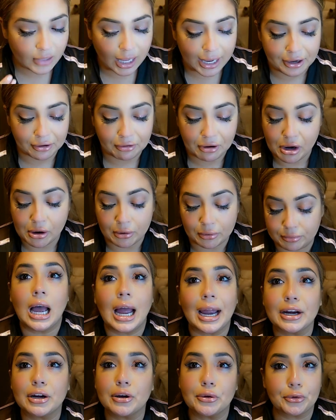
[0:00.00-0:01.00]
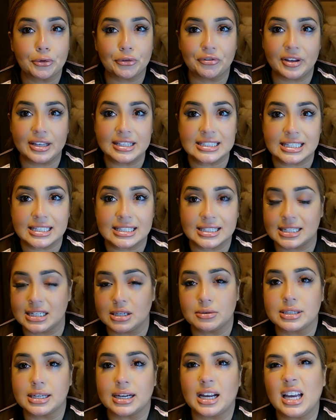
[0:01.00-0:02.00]
I don't know. I go through phases and I
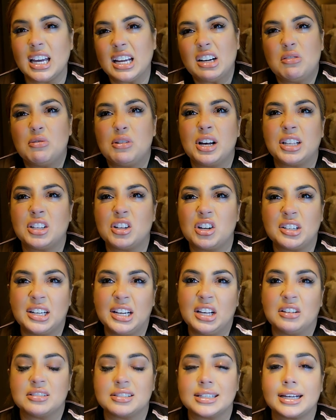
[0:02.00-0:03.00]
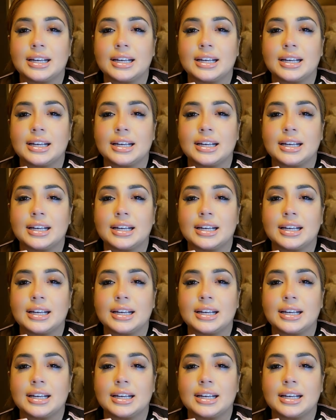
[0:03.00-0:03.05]
was like, I don't want long nails.